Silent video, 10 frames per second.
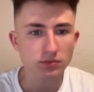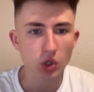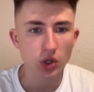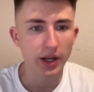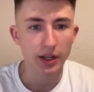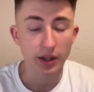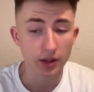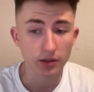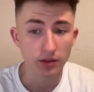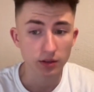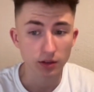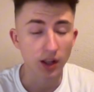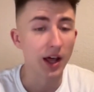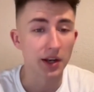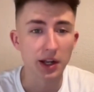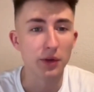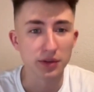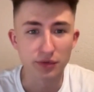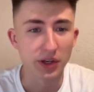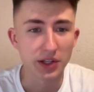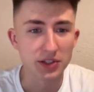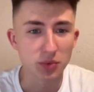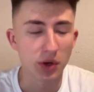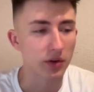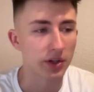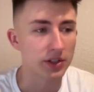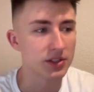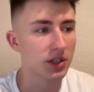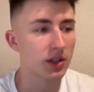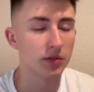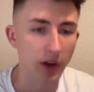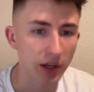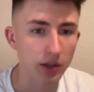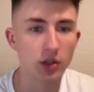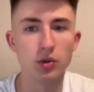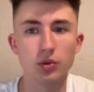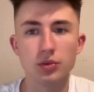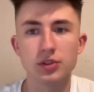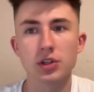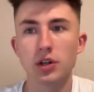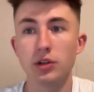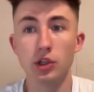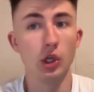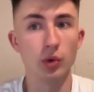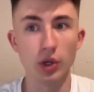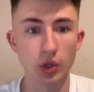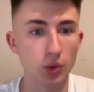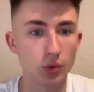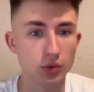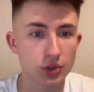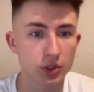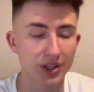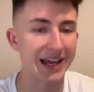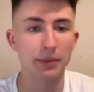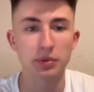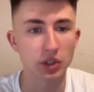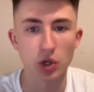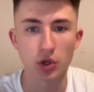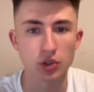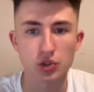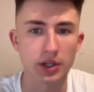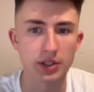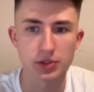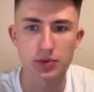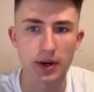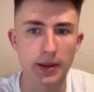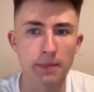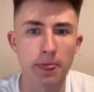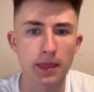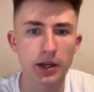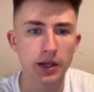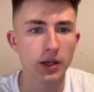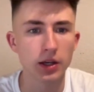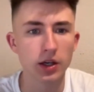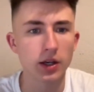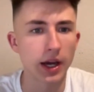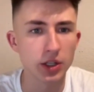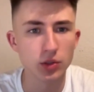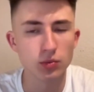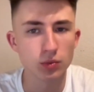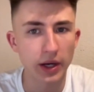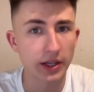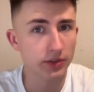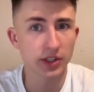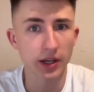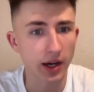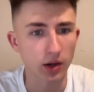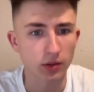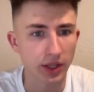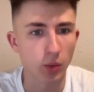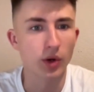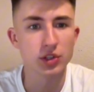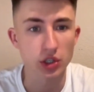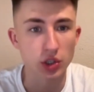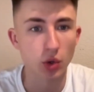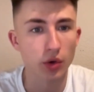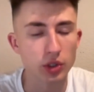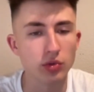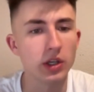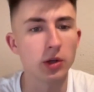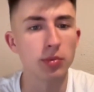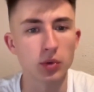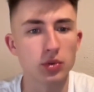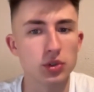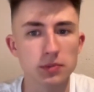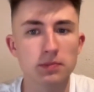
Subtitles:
right? A lot in health and fitness, whether it's fake news, new news, adapting the current trends, right? How do you stand out? Like, what's your unique approach?